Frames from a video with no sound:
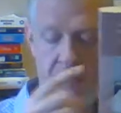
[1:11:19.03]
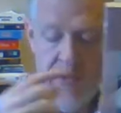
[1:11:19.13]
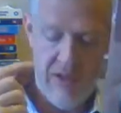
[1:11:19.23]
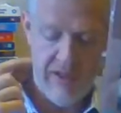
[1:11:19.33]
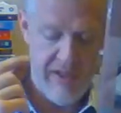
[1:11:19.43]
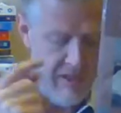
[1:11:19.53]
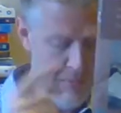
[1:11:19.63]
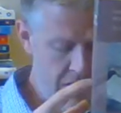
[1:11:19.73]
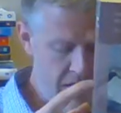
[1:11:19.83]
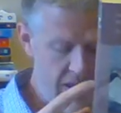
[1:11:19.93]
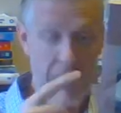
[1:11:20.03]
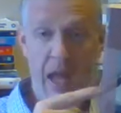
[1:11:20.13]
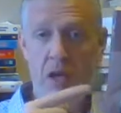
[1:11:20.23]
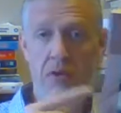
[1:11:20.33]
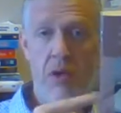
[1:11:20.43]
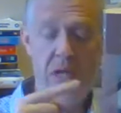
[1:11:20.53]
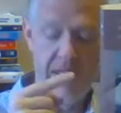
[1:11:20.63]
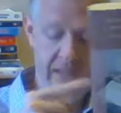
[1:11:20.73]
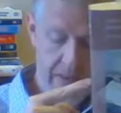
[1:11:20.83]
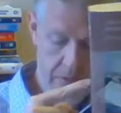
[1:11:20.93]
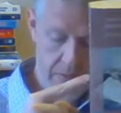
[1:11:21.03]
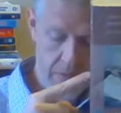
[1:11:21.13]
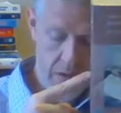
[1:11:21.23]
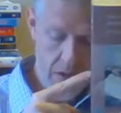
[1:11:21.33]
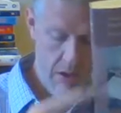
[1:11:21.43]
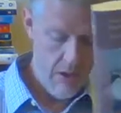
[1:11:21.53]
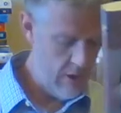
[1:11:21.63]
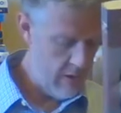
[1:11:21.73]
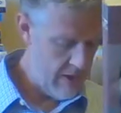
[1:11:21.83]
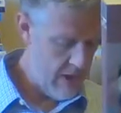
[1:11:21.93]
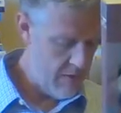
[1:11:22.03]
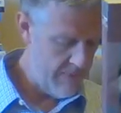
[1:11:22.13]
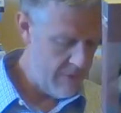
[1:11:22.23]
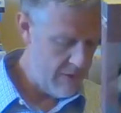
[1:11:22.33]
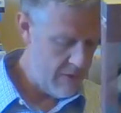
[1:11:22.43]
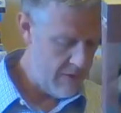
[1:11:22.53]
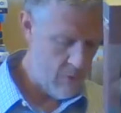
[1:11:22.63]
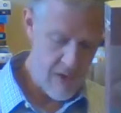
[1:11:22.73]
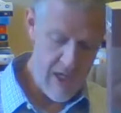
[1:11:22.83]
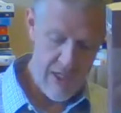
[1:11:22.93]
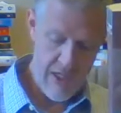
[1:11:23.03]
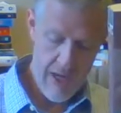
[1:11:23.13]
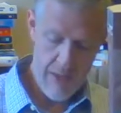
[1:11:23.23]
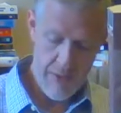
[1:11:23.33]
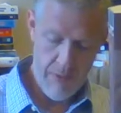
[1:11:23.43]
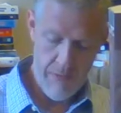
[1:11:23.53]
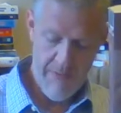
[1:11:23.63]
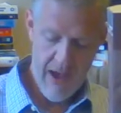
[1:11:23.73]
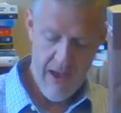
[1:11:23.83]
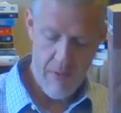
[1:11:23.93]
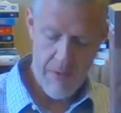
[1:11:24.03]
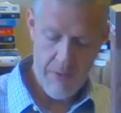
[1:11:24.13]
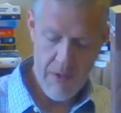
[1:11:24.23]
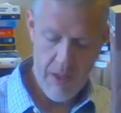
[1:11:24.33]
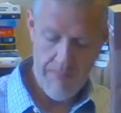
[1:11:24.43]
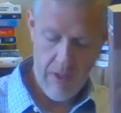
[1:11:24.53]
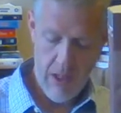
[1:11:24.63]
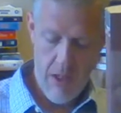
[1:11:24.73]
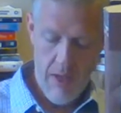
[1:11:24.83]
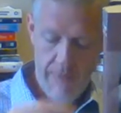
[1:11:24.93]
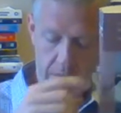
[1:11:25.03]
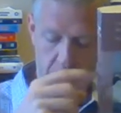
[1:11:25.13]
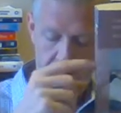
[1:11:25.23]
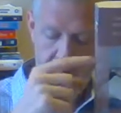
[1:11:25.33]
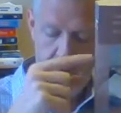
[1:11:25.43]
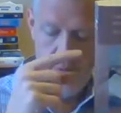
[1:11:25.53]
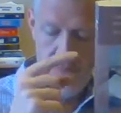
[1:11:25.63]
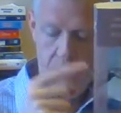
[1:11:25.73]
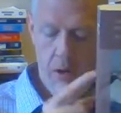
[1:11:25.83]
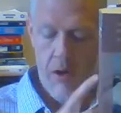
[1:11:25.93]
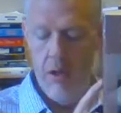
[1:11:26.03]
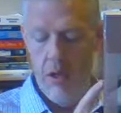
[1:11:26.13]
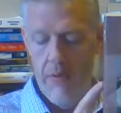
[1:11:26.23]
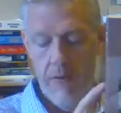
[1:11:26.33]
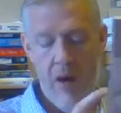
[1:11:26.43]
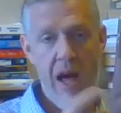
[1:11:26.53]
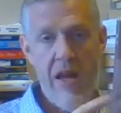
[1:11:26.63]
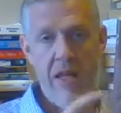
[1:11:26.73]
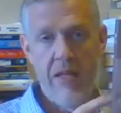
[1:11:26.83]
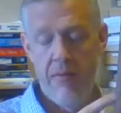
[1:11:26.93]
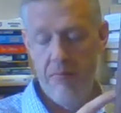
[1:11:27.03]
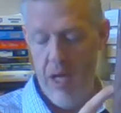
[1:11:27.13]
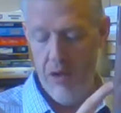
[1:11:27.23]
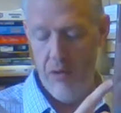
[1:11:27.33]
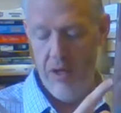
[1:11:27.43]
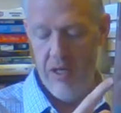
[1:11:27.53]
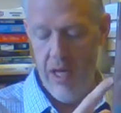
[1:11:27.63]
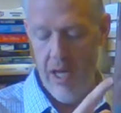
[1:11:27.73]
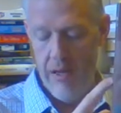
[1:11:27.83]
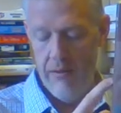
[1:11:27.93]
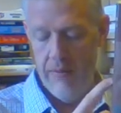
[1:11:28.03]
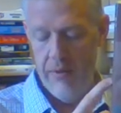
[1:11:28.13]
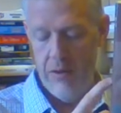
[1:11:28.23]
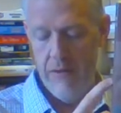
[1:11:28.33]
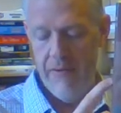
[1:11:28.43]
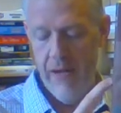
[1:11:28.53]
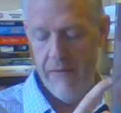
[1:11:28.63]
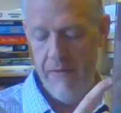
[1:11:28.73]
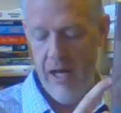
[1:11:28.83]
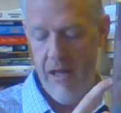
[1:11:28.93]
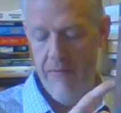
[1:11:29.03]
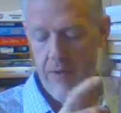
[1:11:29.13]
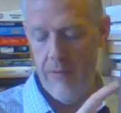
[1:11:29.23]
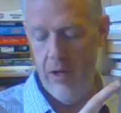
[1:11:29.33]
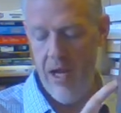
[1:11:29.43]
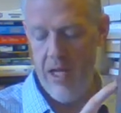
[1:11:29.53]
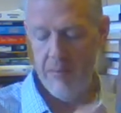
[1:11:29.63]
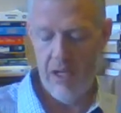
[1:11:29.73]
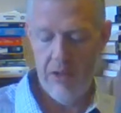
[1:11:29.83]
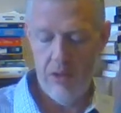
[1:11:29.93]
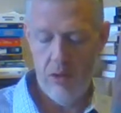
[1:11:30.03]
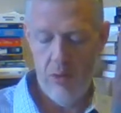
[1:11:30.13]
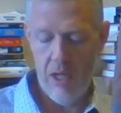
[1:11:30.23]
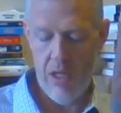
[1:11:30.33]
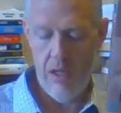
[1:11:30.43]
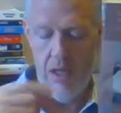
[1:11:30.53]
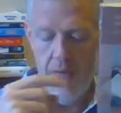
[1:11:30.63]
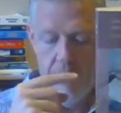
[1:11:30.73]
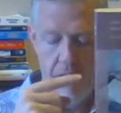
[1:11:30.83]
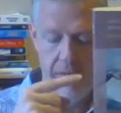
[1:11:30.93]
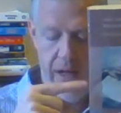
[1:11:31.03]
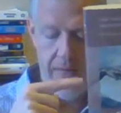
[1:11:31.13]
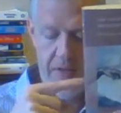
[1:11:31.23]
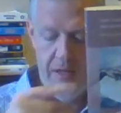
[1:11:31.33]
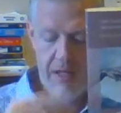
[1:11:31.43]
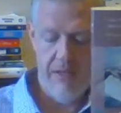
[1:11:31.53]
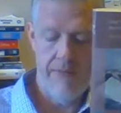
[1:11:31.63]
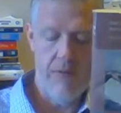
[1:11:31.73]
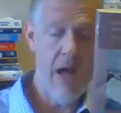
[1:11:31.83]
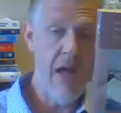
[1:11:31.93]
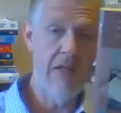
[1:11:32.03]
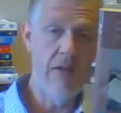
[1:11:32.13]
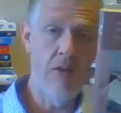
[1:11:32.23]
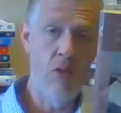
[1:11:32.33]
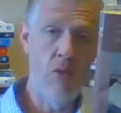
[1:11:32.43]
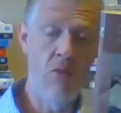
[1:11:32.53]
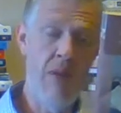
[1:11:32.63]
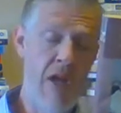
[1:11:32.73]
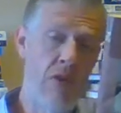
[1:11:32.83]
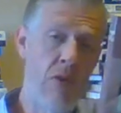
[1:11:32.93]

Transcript: of Religious Experience, page thirty-seven. So again, that was footnotes four ninety-nine through five oh three. Footnote five oh four, Varieties, page thirty-nine. Footnote five oh five, Varieties, page two twenty. Footnote five oh six, Varieties, two, page